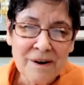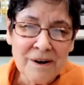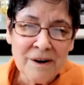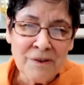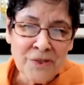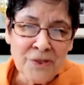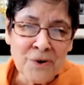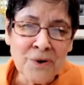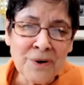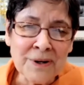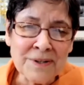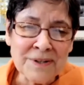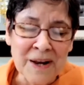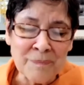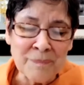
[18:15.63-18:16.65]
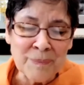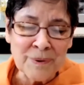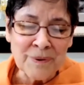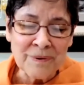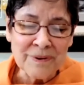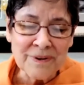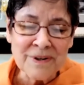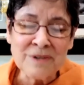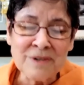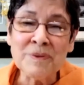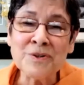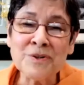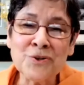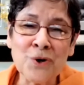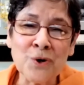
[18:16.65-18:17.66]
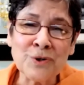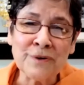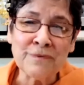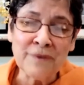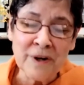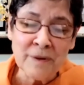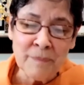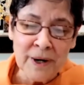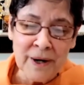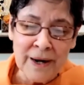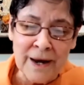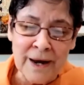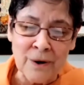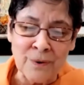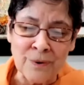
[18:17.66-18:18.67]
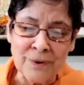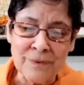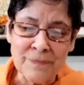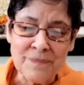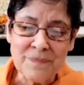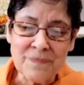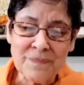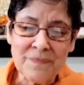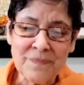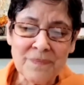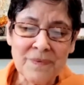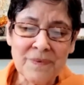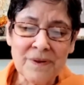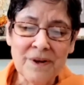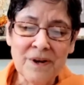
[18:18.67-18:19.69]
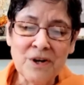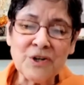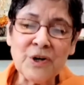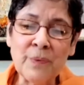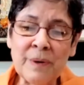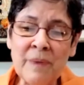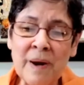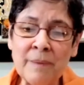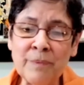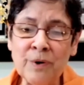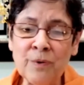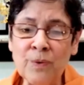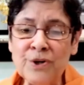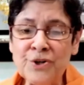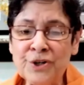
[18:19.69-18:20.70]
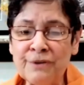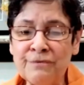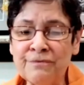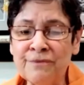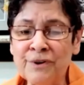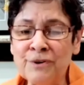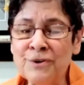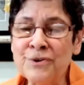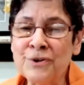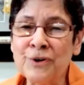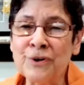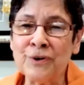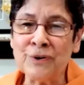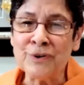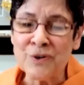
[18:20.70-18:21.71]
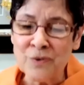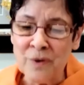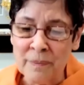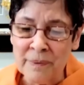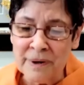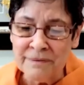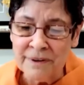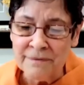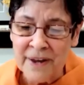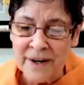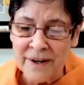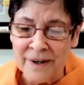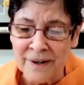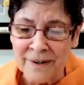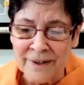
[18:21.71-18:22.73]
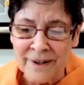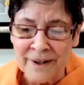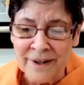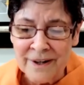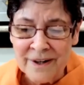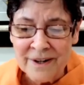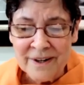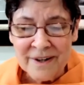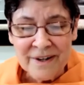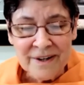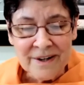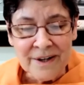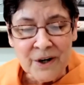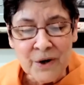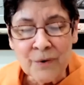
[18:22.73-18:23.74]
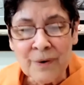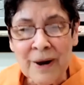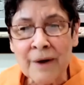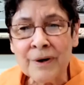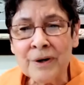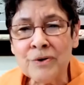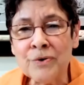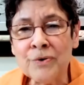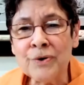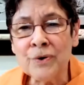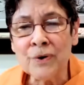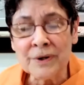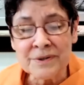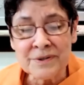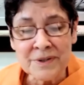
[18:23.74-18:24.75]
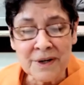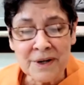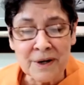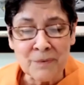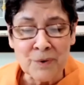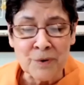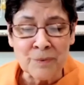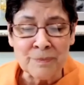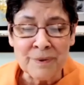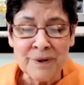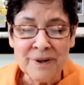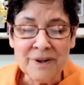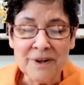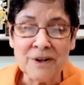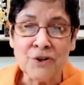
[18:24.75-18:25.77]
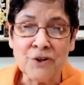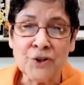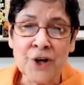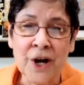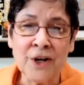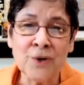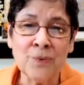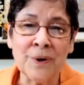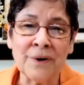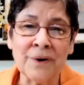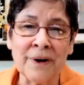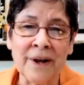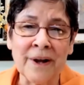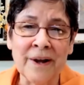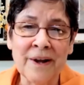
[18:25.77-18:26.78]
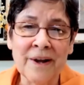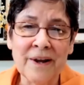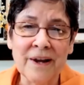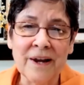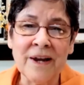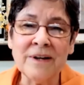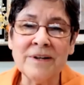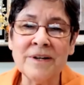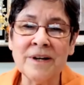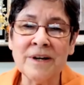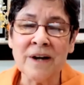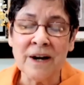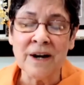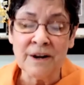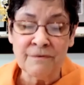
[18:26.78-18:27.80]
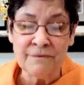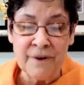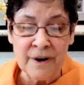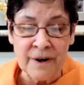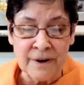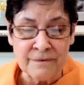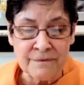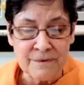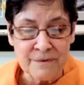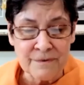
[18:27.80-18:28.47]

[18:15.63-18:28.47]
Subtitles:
Our third example is Miss Josephine MacLeod. She remembered when she first heard Swami Vivekananda in a crowded New York sitting room in January 1895.